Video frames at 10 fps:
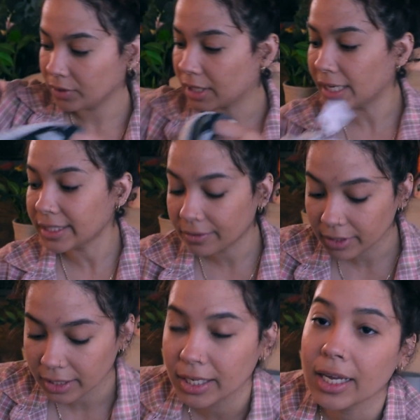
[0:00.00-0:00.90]
that's
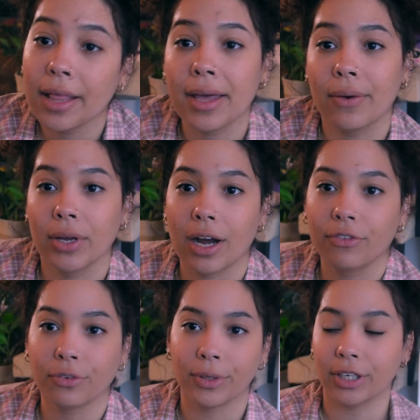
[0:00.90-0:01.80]
everything that we
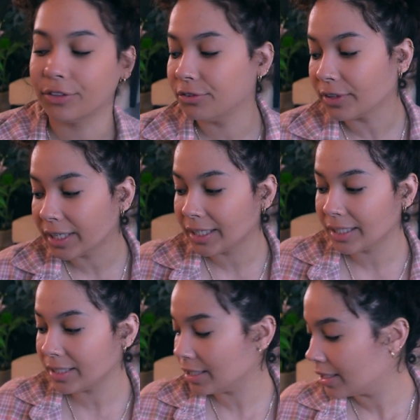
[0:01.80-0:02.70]
got from our friend.